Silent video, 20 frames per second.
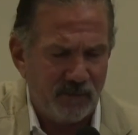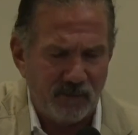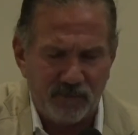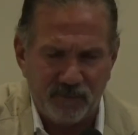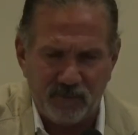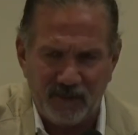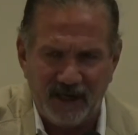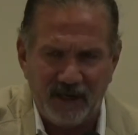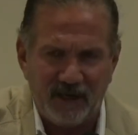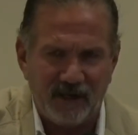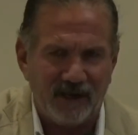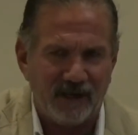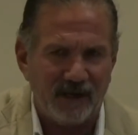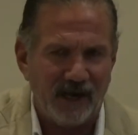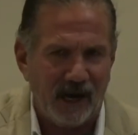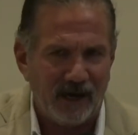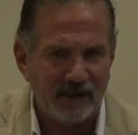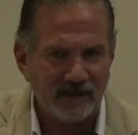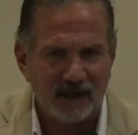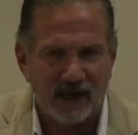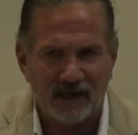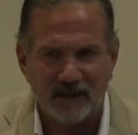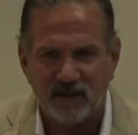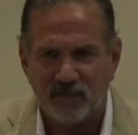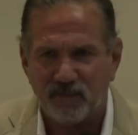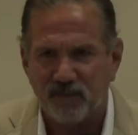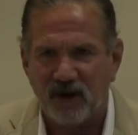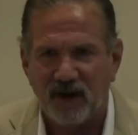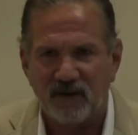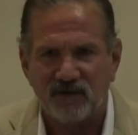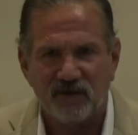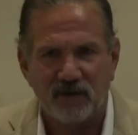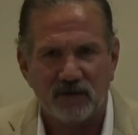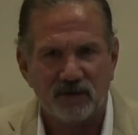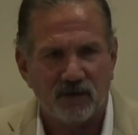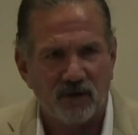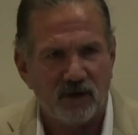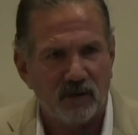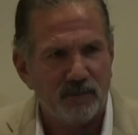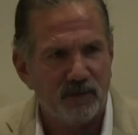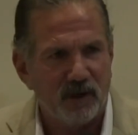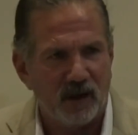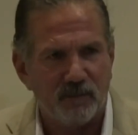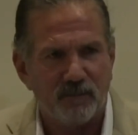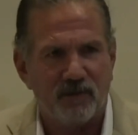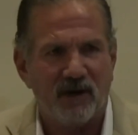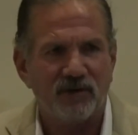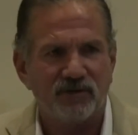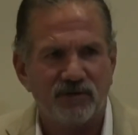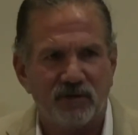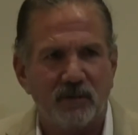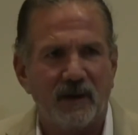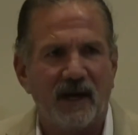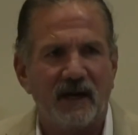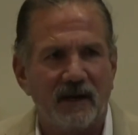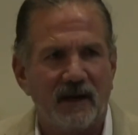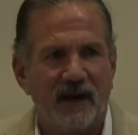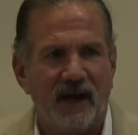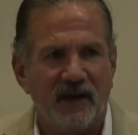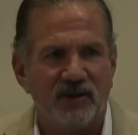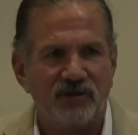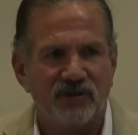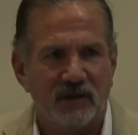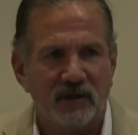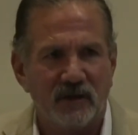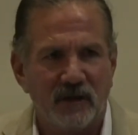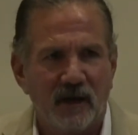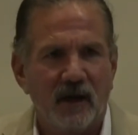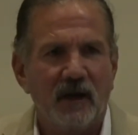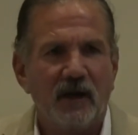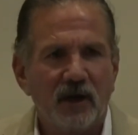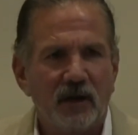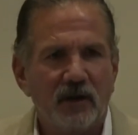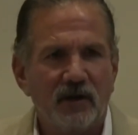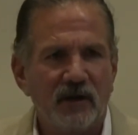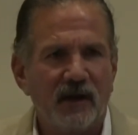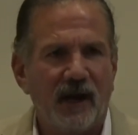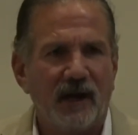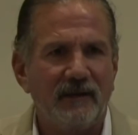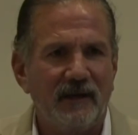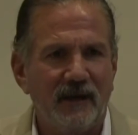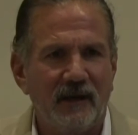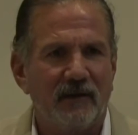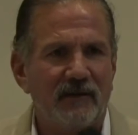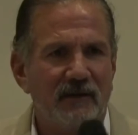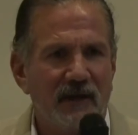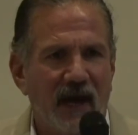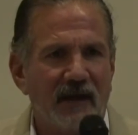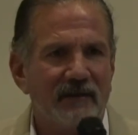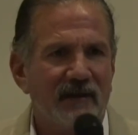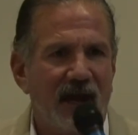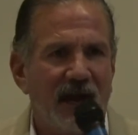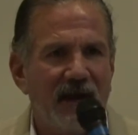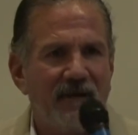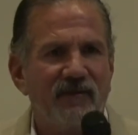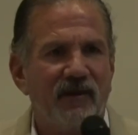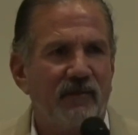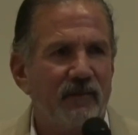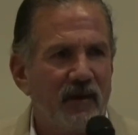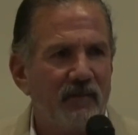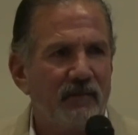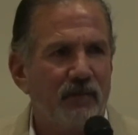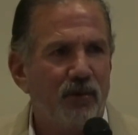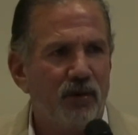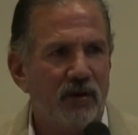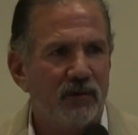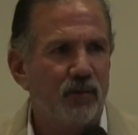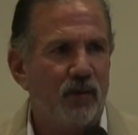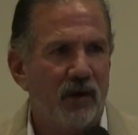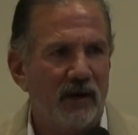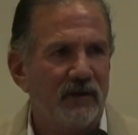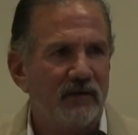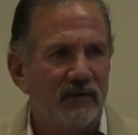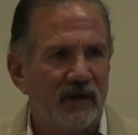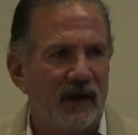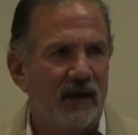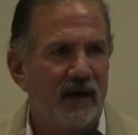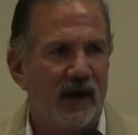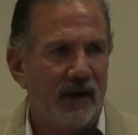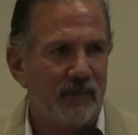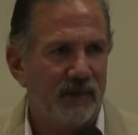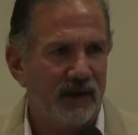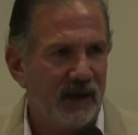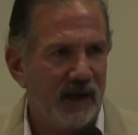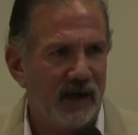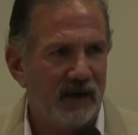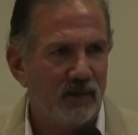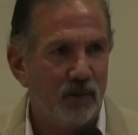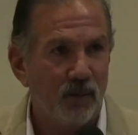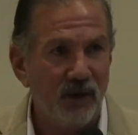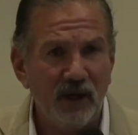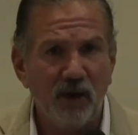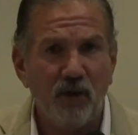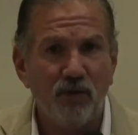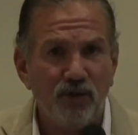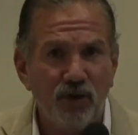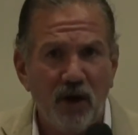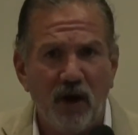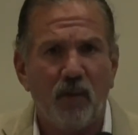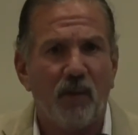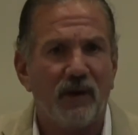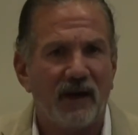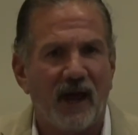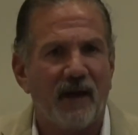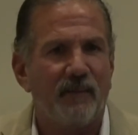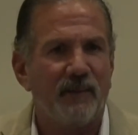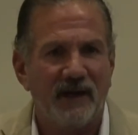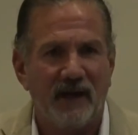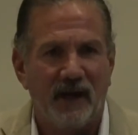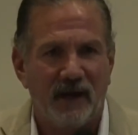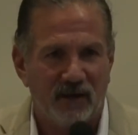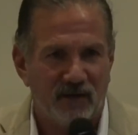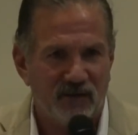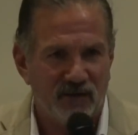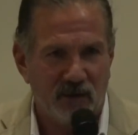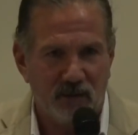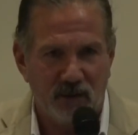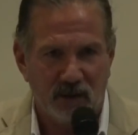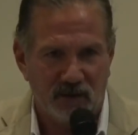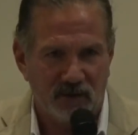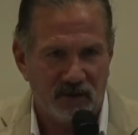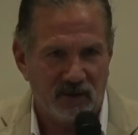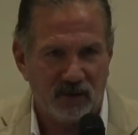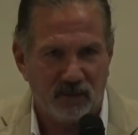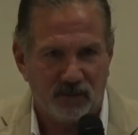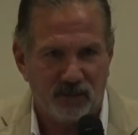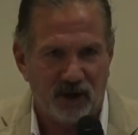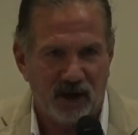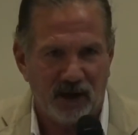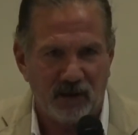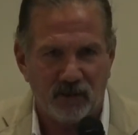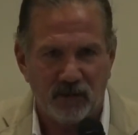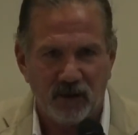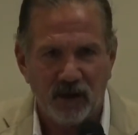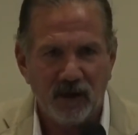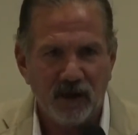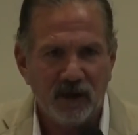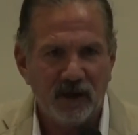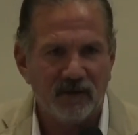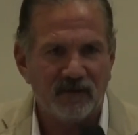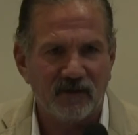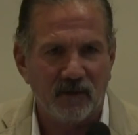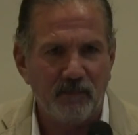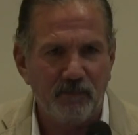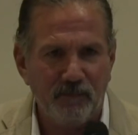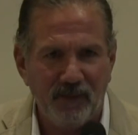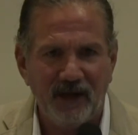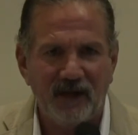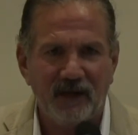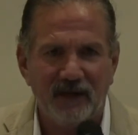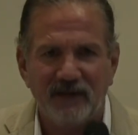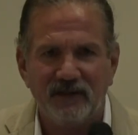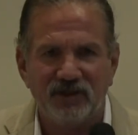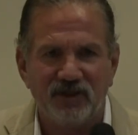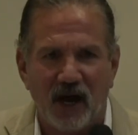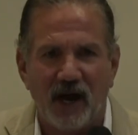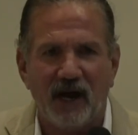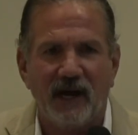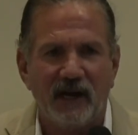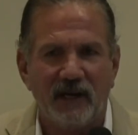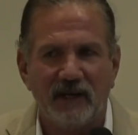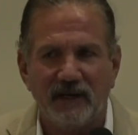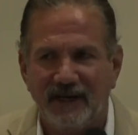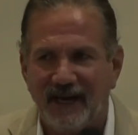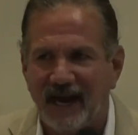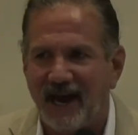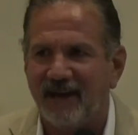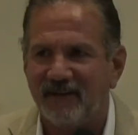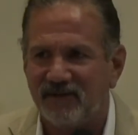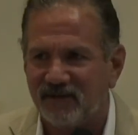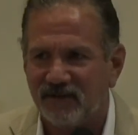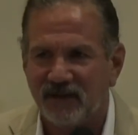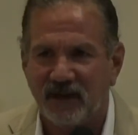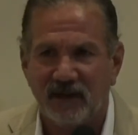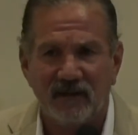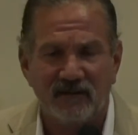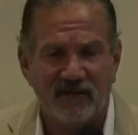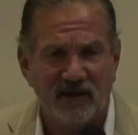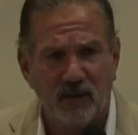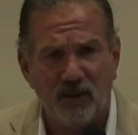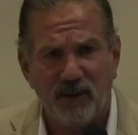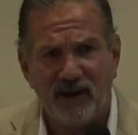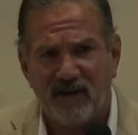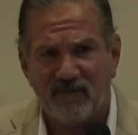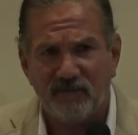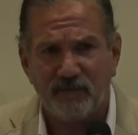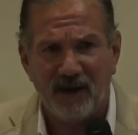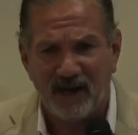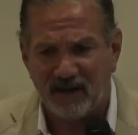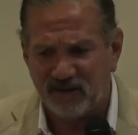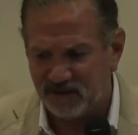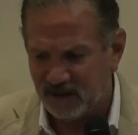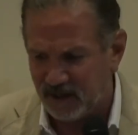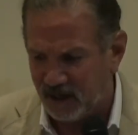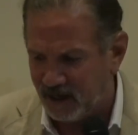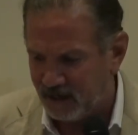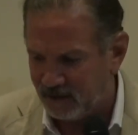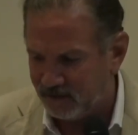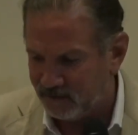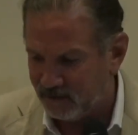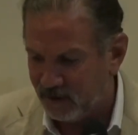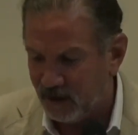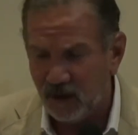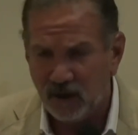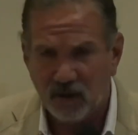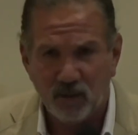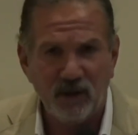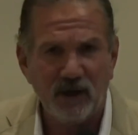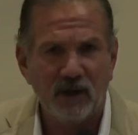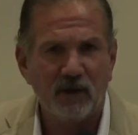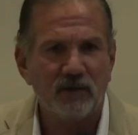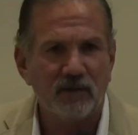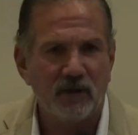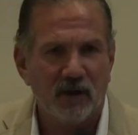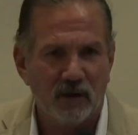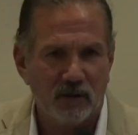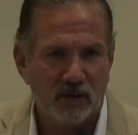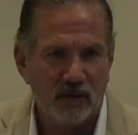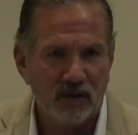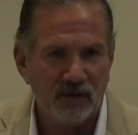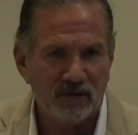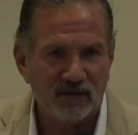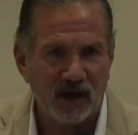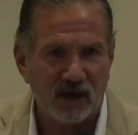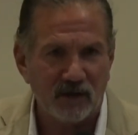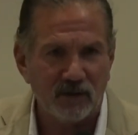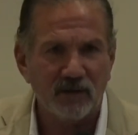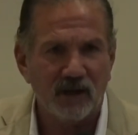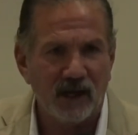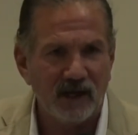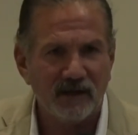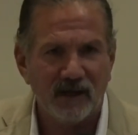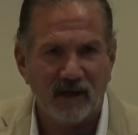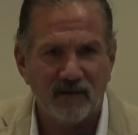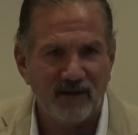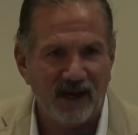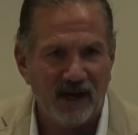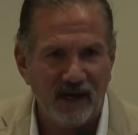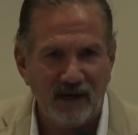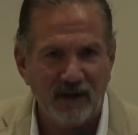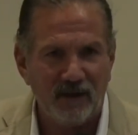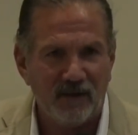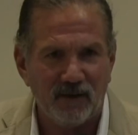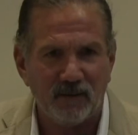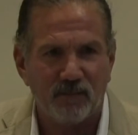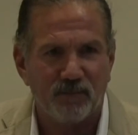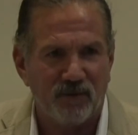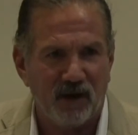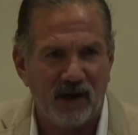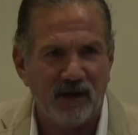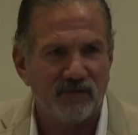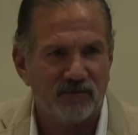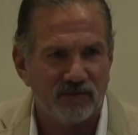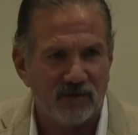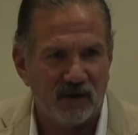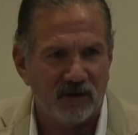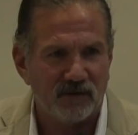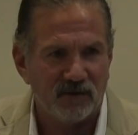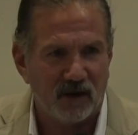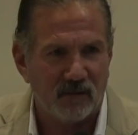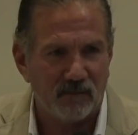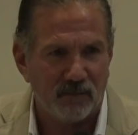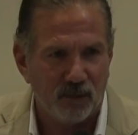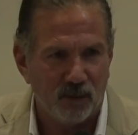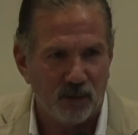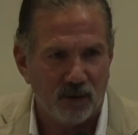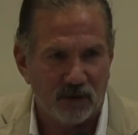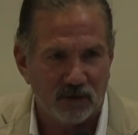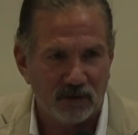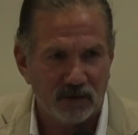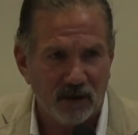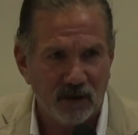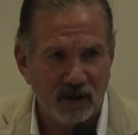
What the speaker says: be it an antidepressant or a blood pressure medication, good idea not to have them on board while you take Ibogaine. We don't know what Ibogaine is doing to the brain. It's a big, giant guess. And until we have PET scans, we don't know. So I don't like to have any other brain drugs on board